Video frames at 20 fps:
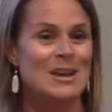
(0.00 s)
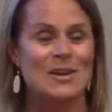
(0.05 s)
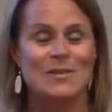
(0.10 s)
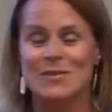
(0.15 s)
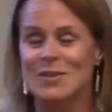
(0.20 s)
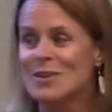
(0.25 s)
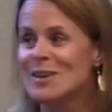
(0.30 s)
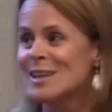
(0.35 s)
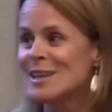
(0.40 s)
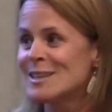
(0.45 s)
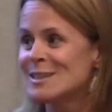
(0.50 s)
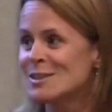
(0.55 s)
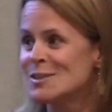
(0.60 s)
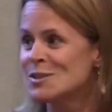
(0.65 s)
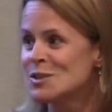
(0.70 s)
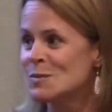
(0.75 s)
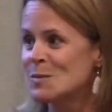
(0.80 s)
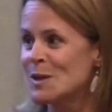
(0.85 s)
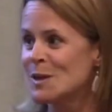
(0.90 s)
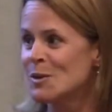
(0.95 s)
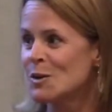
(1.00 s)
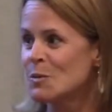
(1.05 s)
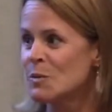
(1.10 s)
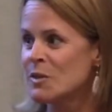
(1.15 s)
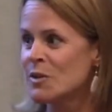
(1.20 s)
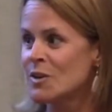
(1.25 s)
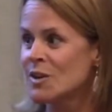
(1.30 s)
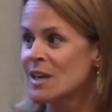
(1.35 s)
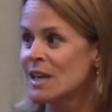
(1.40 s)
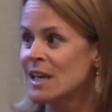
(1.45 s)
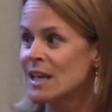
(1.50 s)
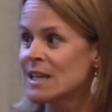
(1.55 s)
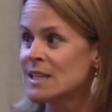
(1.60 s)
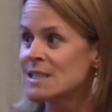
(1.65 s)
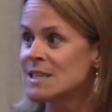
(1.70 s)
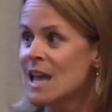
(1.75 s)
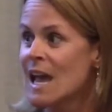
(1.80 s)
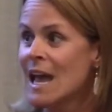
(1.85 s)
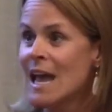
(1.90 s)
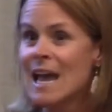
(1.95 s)
care of your kids and you should be at home with your
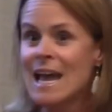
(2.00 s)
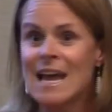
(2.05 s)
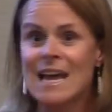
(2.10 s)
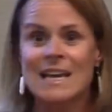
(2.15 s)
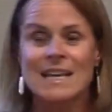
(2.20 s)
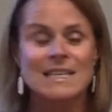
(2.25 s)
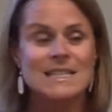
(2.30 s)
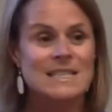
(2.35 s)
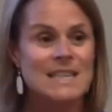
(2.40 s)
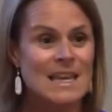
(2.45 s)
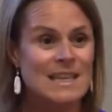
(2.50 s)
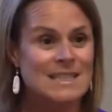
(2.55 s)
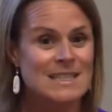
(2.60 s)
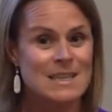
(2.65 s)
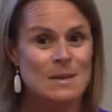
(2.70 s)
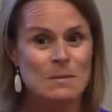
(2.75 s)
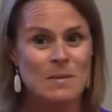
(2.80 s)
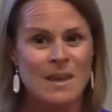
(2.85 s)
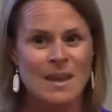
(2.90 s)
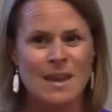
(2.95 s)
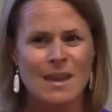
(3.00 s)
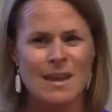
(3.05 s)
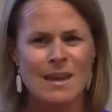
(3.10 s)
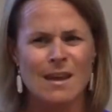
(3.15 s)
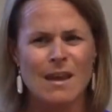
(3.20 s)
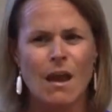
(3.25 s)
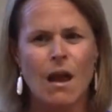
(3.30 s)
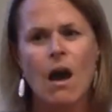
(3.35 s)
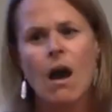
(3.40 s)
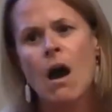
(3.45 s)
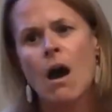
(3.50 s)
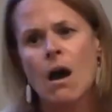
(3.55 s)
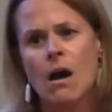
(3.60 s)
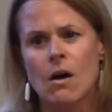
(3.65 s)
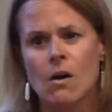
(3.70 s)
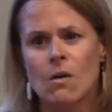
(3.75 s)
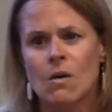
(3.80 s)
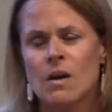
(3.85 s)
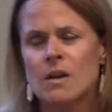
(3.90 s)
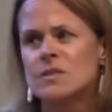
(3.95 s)
kids, said to me,
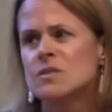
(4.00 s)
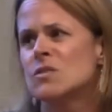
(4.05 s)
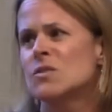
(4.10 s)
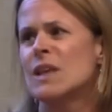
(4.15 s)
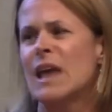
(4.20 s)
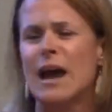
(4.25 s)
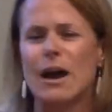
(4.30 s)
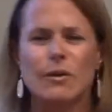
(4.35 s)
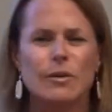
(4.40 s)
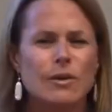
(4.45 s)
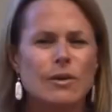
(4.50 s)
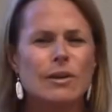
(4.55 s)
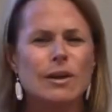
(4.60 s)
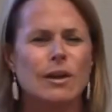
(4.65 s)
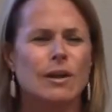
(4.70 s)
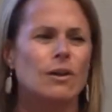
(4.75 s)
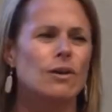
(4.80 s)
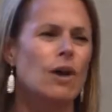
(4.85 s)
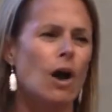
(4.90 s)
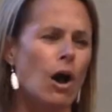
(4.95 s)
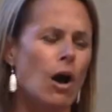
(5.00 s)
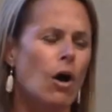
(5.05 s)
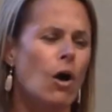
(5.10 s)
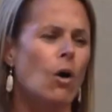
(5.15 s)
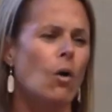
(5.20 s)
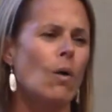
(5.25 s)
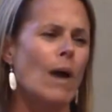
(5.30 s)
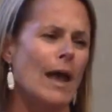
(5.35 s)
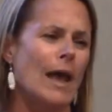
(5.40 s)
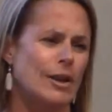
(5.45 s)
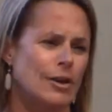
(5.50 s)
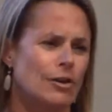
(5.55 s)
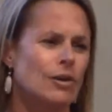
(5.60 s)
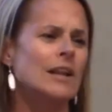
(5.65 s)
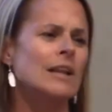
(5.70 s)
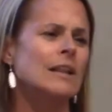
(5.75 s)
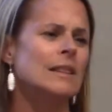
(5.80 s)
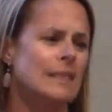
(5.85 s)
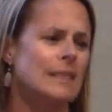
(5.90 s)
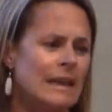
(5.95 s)
oh, so now you're going to go and you're
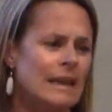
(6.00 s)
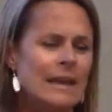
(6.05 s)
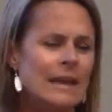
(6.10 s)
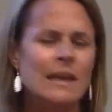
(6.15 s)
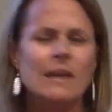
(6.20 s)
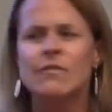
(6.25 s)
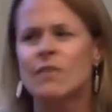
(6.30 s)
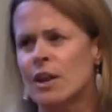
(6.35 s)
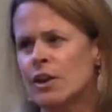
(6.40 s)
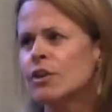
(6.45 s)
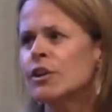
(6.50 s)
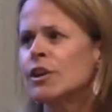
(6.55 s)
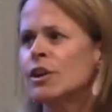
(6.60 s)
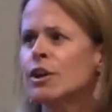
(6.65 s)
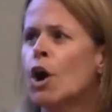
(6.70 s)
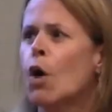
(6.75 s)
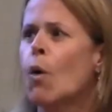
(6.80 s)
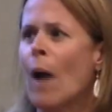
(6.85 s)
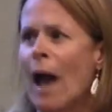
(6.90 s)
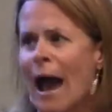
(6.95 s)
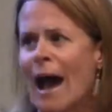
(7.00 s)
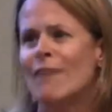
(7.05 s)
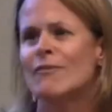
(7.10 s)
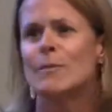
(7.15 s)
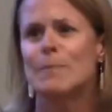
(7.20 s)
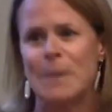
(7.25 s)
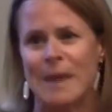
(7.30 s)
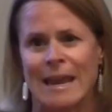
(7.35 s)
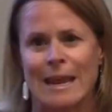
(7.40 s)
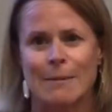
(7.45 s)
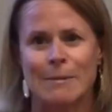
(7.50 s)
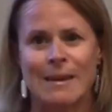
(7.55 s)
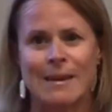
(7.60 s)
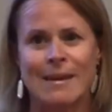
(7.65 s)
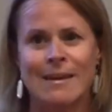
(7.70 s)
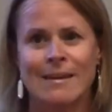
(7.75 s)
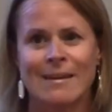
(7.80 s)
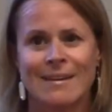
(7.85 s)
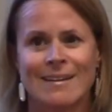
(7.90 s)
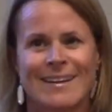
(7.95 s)
going to leave and you're going to go have a
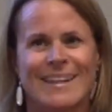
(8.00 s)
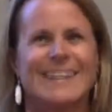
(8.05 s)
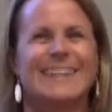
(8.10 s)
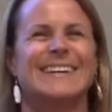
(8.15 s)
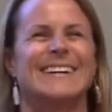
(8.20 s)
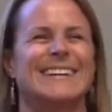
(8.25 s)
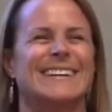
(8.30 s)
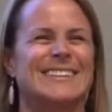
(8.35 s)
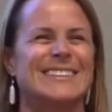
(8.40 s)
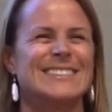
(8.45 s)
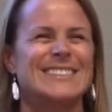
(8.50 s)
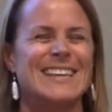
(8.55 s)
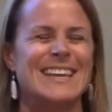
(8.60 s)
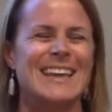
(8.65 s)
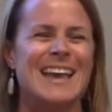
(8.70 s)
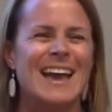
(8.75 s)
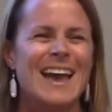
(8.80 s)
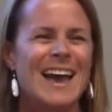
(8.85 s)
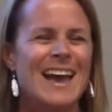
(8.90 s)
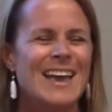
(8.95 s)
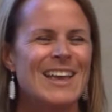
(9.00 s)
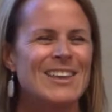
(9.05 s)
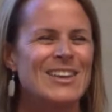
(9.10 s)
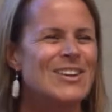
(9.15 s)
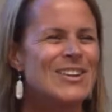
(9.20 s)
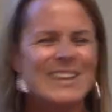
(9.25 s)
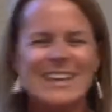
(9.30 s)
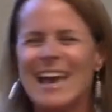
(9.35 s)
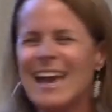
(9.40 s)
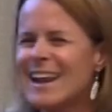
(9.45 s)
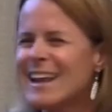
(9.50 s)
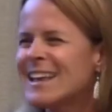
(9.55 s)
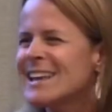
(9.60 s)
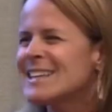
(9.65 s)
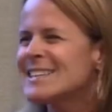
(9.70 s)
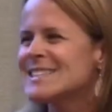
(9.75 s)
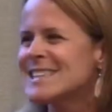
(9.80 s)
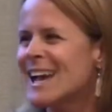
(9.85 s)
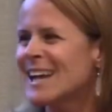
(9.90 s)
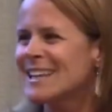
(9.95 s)
baby? I was like, yeah, you're getting
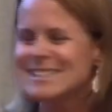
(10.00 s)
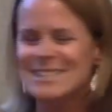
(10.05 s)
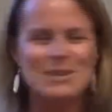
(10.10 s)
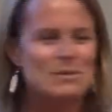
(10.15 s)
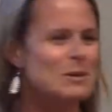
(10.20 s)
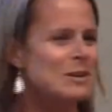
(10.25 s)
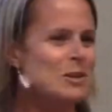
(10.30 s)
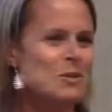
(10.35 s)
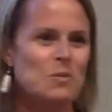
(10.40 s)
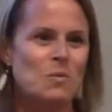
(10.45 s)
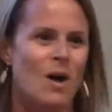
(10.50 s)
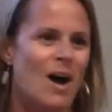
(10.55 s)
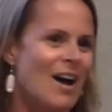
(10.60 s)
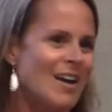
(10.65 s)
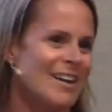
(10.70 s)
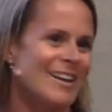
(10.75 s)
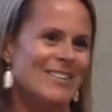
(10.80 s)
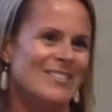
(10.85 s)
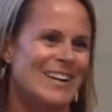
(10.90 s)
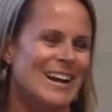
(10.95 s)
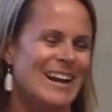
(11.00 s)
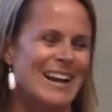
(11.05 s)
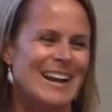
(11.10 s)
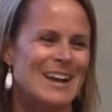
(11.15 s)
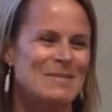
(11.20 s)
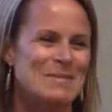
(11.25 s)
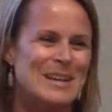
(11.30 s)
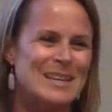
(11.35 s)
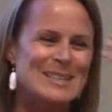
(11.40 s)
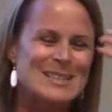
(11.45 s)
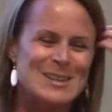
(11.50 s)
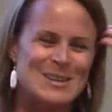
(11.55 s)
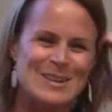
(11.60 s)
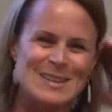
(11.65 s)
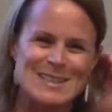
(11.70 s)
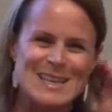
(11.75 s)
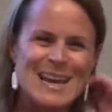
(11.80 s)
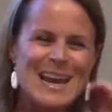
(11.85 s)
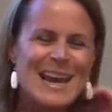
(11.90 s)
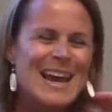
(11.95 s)
exactly what you wanted, right? I mean, so
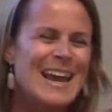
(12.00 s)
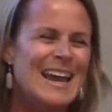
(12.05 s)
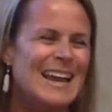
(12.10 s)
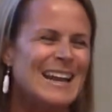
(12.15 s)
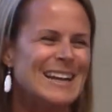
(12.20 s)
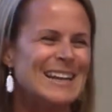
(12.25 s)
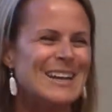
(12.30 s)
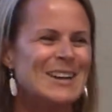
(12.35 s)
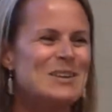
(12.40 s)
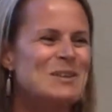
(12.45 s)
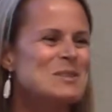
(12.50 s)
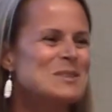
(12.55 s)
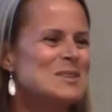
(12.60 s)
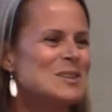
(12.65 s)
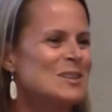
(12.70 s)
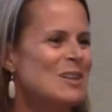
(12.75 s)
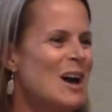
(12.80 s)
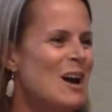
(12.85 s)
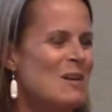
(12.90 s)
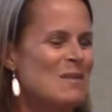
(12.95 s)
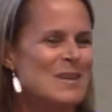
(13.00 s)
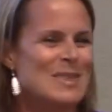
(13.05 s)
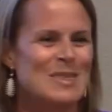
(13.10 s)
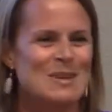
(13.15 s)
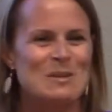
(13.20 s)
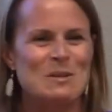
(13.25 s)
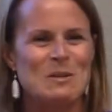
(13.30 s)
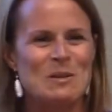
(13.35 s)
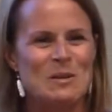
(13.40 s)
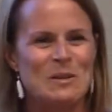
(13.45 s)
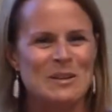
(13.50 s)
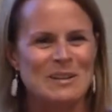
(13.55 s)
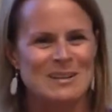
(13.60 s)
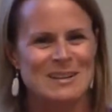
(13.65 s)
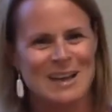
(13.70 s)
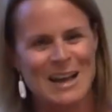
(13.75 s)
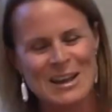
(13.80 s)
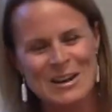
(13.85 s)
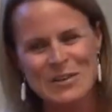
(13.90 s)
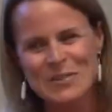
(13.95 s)
it goes along with the whole
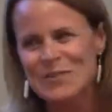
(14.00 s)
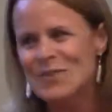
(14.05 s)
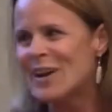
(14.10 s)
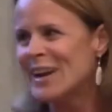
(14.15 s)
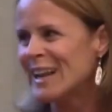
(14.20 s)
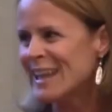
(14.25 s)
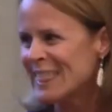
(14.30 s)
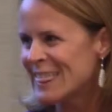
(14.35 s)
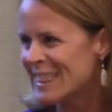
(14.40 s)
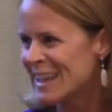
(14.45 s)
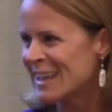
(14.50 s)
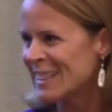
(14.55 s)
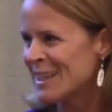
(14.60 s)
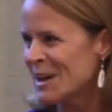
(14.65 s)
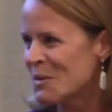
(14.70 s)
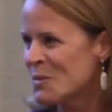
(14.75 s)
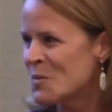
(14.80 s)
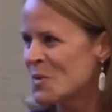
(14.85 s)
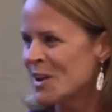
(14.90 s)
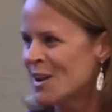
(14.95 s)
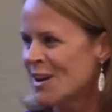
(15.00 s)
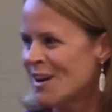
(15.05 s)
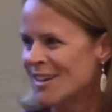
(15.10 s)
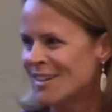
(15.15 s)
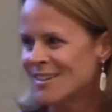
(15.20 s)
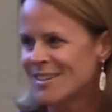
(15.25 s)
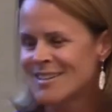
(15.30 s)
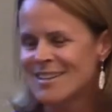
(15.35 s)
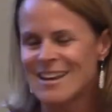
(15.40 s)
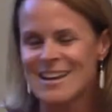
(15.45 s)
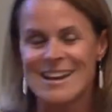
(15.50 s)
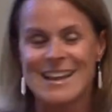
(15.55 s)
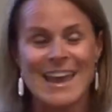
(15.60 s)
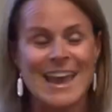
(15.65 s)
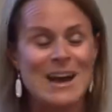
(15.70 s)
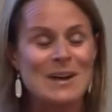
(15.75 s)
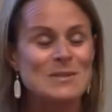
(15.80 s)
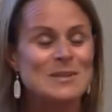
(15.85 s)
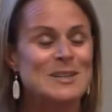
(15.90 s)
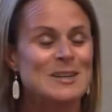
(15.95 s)
kind of funny thing that we all
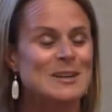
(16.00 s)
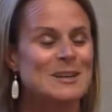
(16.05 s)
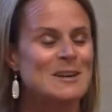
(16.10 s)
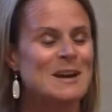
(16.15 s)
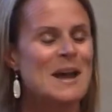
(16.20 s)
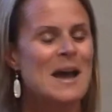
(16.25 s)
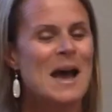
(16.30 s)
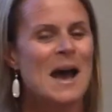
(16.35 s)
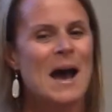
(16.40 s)
encounter.